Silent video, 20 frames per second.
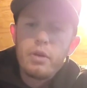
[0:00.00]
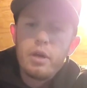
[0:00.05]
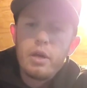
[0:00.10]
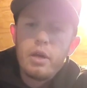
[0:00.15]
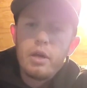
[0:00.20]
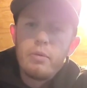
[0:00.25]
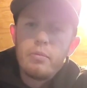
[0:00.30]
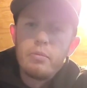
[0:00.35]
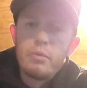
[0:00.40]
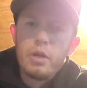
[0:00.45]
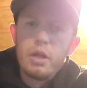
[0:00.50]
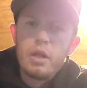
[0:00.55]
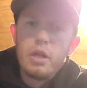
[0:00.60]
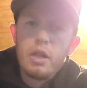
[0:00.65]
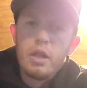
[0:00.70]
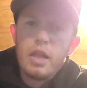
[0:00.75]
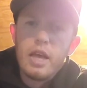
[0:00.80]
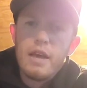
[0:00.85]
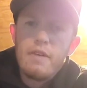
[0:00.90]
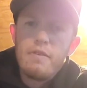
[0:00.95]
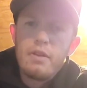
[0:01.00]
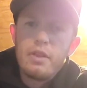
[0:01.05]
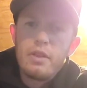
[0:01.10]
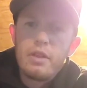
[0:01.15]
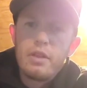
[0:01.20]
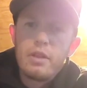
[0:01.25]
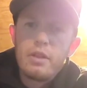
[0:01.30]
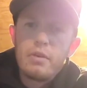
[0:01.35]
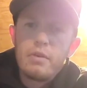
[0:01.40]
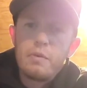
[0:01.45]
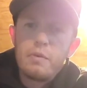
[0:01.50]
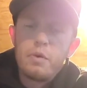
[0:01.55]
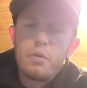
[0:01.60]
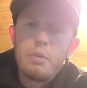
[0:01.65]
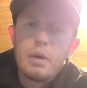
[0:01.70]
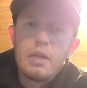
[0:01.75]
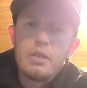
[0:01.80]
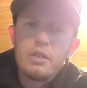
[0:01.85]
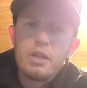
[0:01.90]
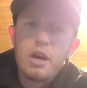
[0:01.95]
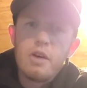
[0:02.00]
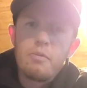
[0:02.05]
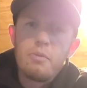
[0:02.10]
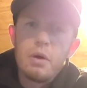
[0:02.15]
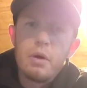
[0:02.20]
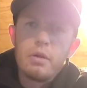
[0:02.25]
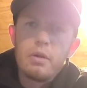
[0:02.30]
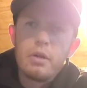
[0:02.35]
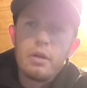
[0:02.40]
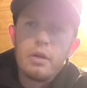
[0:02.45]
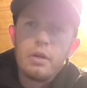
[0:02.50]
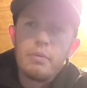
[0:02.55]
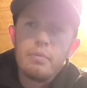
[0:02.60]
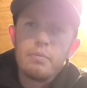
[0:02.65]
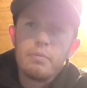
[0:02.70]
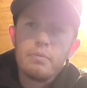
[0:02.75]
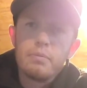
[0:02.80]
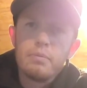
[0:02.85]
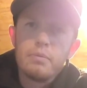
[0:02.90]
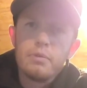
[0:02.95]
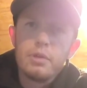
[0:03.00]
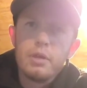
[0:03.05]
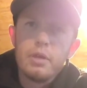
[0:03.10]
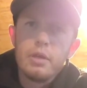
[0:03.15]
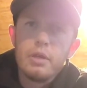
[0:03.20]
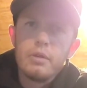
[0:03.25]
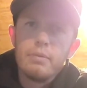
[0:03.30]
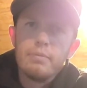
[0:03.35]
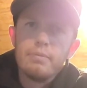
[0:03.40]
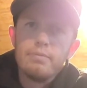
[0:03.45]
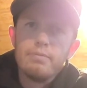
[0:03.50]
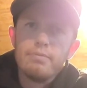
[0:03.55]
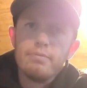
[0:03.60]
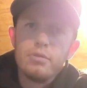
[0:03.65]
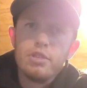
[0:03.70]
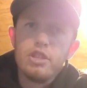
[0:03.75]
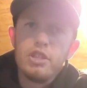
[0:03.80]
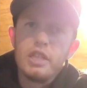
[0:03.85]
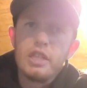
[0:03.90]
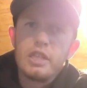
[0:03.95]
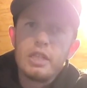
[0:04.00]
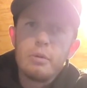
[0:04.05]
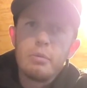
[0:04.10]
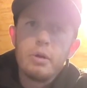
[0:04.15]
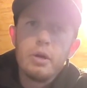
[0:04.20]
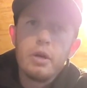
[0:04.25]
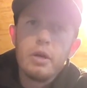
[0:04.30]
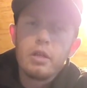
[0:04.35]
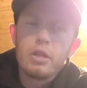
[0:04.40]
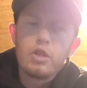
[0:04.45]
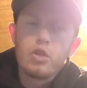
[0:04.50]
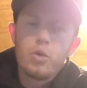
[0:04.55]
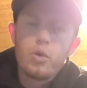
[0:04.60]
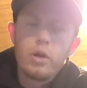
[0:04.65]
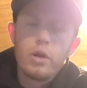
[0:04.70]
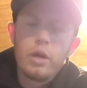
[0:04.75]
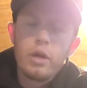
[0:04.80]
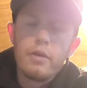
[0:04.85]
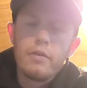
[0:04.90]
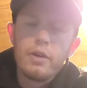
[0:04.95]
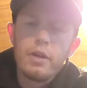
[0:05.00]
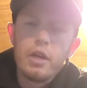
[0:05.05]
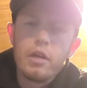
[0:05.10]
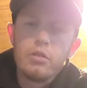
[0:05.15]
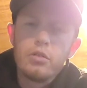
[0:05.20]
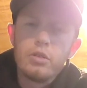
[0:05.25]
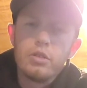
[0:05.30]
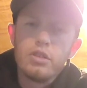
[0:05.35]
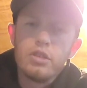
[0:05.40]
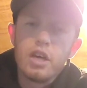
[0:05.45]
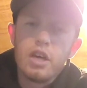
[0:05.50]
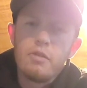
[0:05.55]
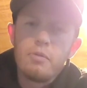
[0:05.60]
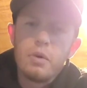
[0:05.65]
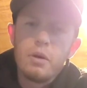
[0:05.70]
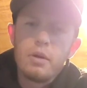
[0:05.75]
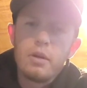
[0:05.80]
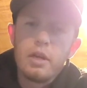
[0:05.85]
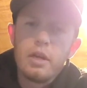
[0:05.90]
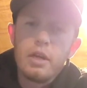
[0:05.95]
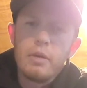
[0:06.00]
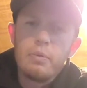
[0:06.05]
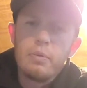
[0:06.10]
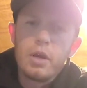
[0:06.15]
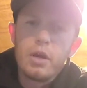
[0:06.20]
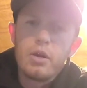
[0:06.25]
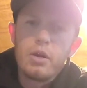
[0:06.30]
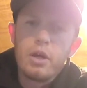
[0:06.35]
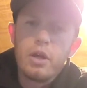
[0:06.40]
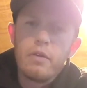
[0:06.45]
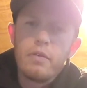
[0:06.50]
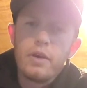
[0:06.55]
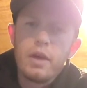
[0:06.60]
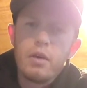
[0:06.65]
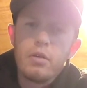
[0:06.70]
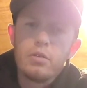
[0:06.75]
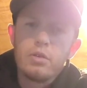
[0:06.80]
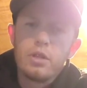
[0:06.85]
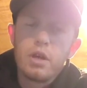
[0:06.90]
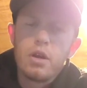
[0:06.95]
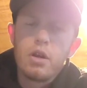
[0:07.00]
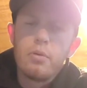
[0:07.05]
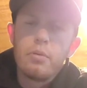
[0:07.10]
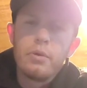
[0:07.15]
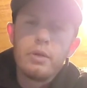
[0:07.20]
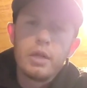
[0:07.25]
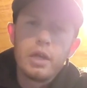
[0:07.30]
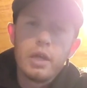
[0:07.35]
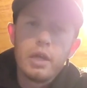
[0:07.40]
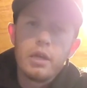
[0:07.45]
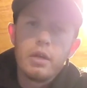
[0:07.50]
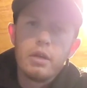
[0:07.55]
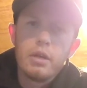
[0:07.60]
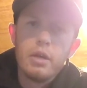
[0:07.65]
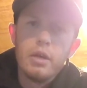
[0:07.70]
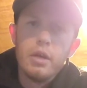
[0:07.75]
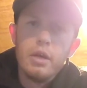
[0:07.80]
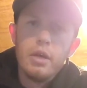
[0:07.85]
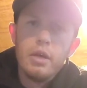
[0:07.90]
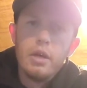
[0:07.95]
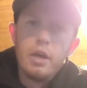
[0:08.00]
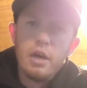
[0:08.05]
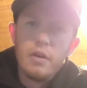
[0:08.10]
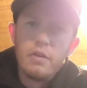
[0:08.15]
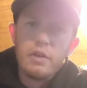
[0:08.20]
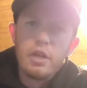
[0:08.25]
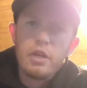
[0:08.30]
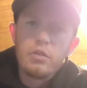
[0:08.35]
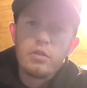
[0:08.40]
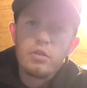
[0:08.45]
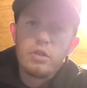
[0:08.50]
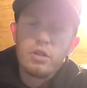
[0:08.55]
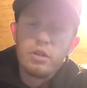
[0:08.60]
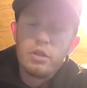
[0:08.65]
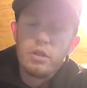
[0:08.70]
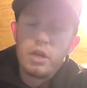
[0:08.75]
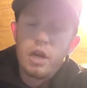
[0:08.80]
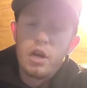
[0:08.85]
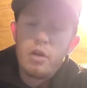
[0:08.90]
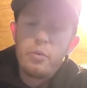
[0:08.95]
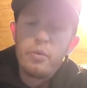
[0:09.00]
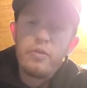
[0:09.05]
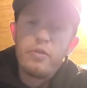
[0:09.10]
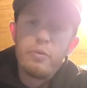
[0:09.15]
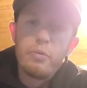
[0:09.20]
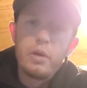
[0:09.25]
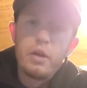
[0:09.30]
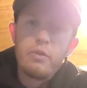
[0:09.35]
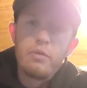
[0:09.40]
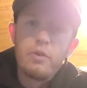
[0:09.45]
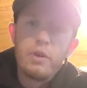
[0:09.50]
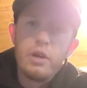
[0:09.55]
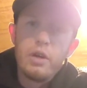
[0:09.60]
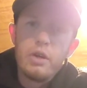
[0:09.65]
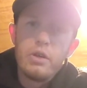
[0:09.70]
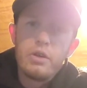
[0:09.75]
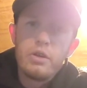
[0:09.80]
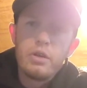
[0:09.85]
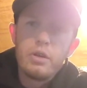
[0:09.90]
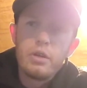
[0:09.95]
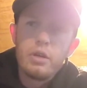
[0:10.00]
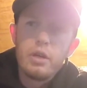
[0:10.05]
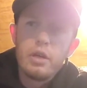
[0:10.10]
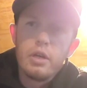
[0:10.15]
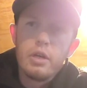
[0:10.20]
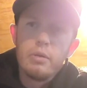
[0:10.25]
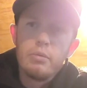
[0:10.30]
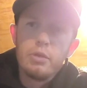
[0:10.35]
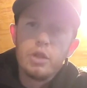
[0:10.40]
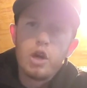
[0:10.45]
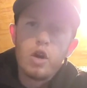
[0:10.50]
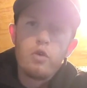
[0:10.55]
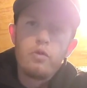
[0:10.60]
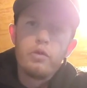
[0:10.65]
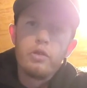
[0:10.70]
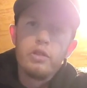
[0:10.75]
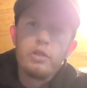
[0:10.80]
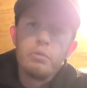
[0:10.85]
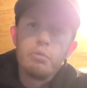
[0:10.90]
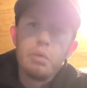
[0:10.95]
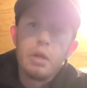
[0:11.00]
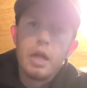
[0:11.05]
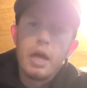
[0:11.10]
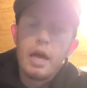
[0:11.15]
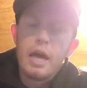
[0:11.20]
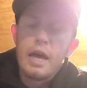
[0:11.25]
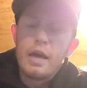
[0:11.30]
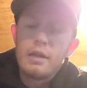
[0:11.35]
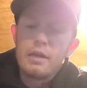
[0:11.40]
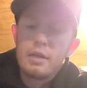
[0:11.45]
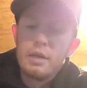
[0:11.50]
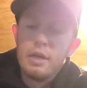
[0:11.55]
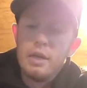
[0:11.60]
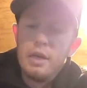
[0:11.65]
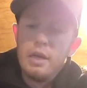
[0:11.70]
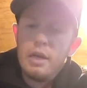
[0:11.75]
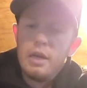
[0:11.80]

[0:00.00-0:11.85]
The 11th for my softball team. $60, 20 of it goes to the softball team, 30 of it goes to the tournament, 10 of it goes to the tournament for big fish, trophies and plaques.